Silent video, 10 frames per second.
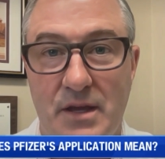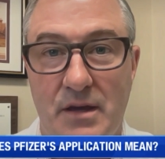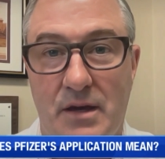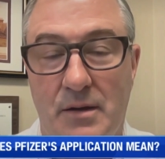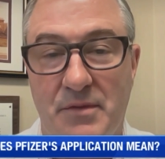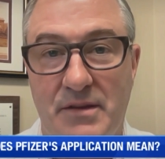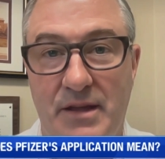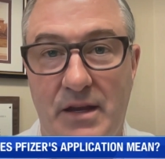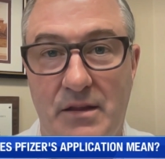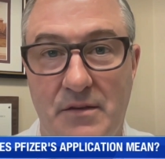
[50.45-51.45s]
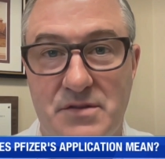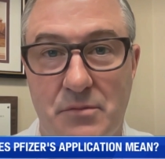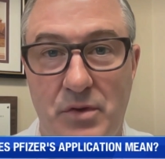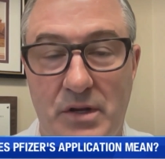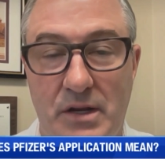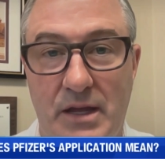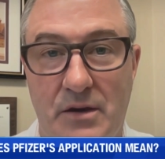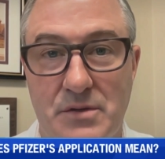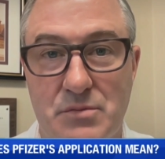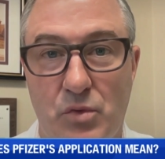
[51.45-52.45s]
Um, the data they've submitted
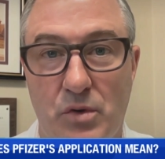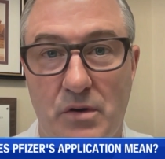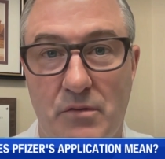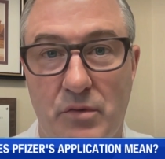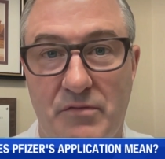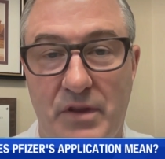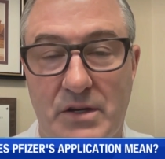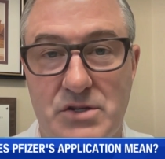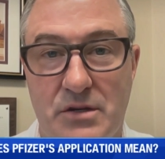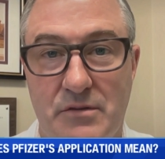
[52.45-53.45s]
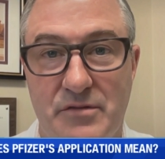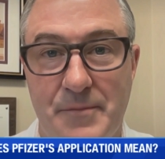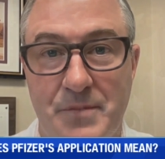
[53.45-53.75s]
now is more a reflection of